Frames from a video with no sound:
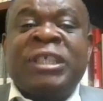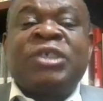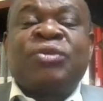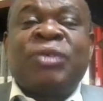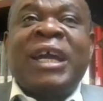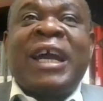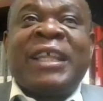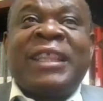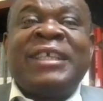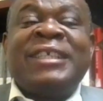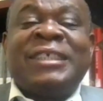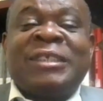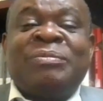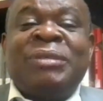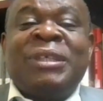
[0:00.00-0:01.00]
Which is why I
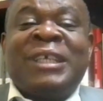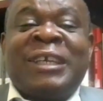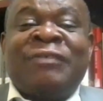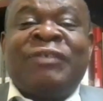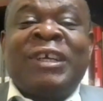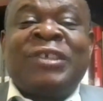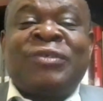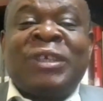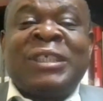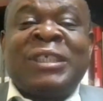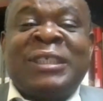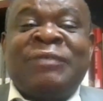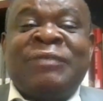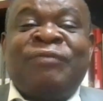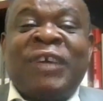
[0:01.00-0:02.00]
think she's being referred to
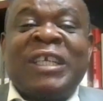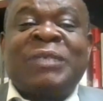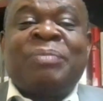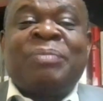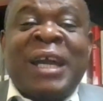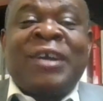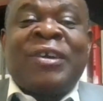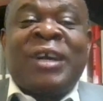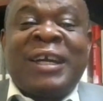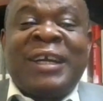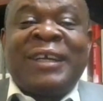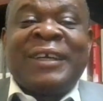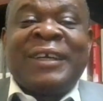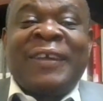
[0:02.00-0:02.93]
as first black